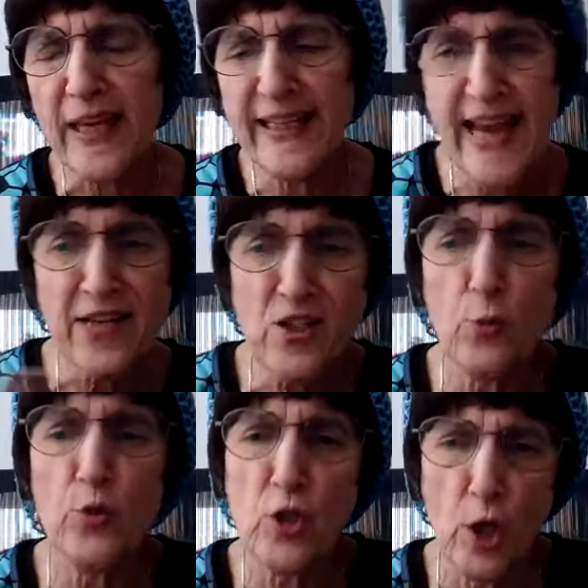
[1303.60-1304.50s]
yes,
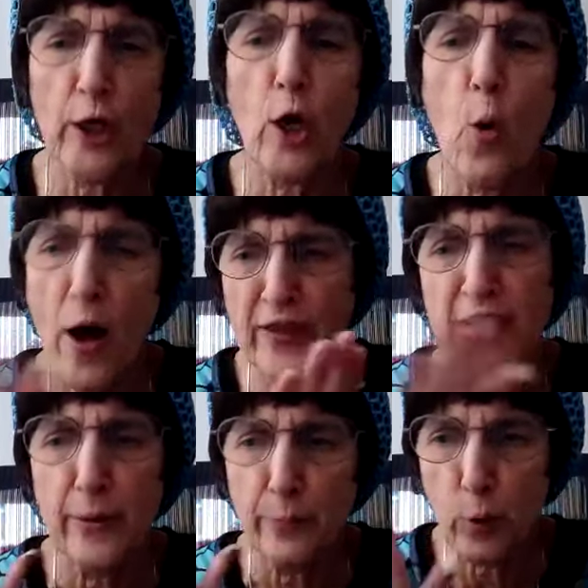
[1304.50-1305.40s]
it was going to go on
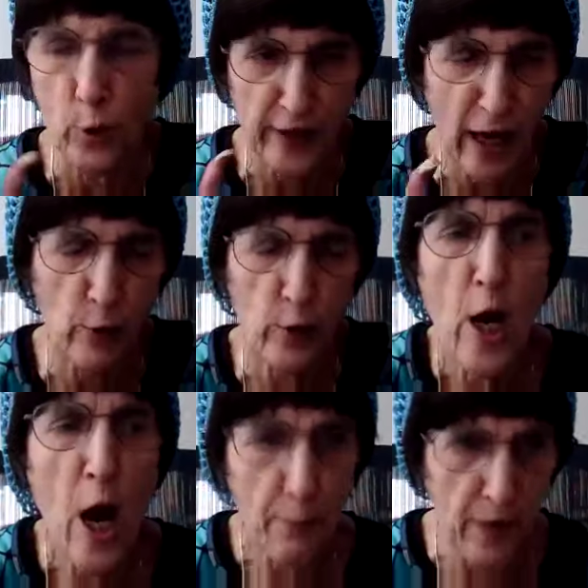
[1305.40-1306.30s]
the import hour,
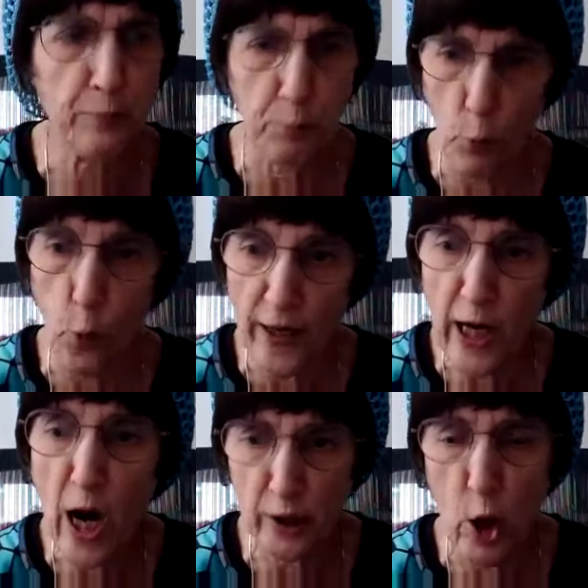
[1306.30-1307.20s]
but we
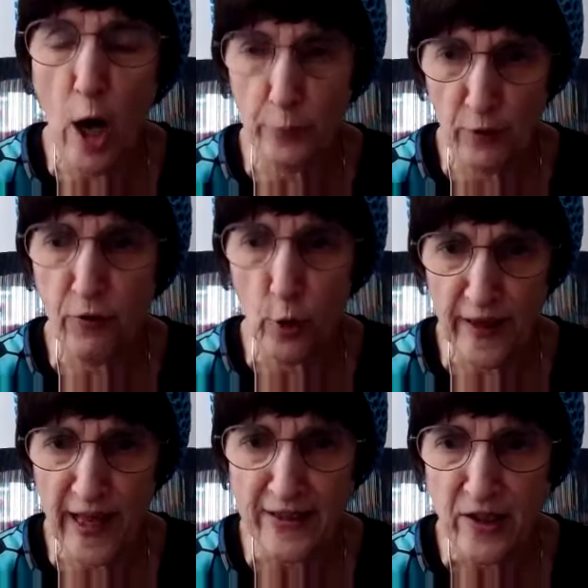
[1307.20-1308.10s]
got it on before
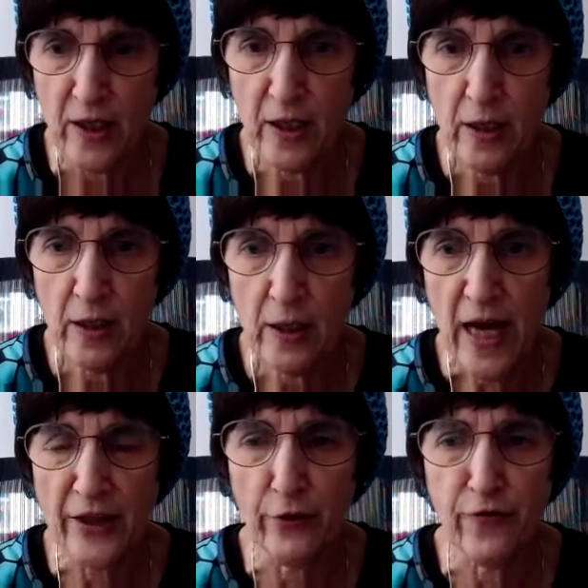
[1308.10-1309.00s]
that.
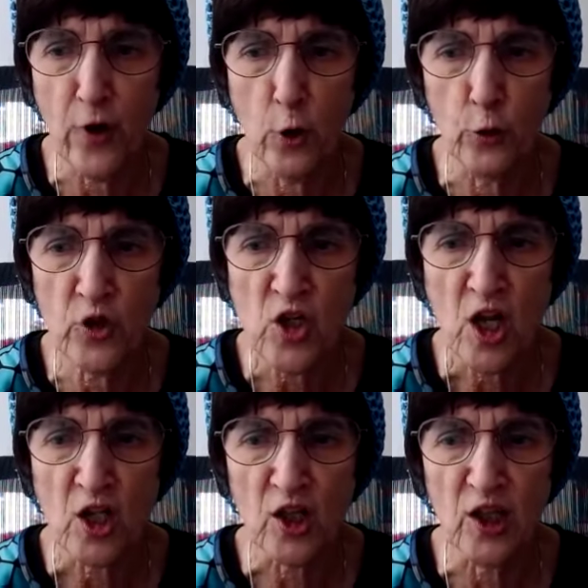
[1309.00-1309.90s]
And the phones
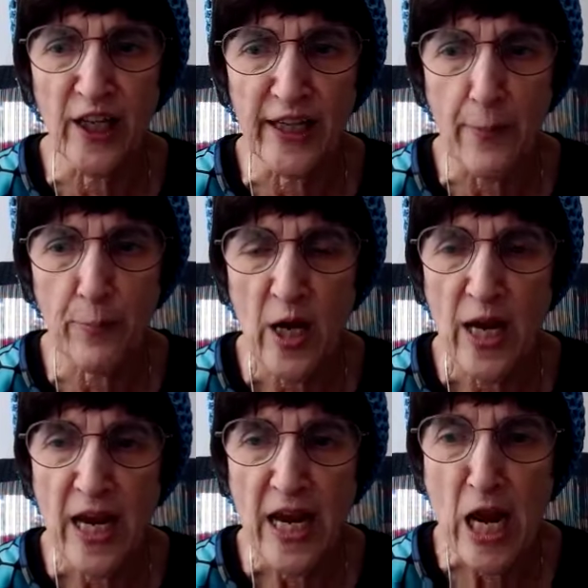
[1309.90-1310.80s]
lit up
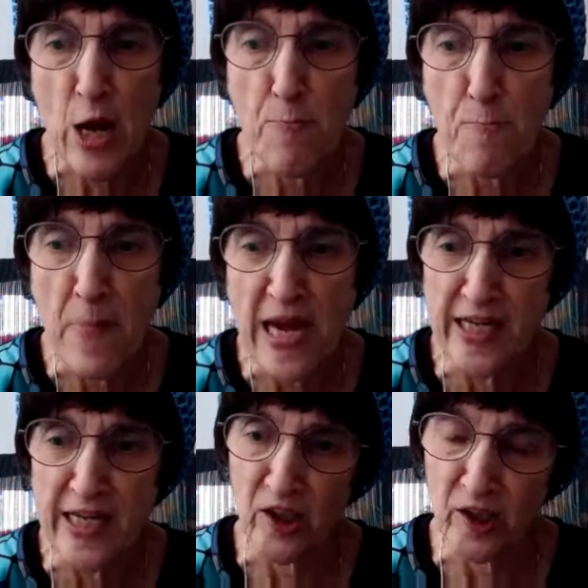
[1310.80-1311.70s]

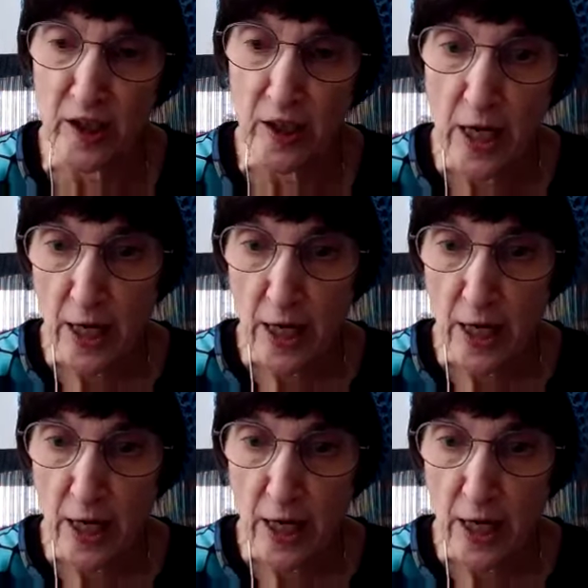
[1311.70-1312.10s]
immediately.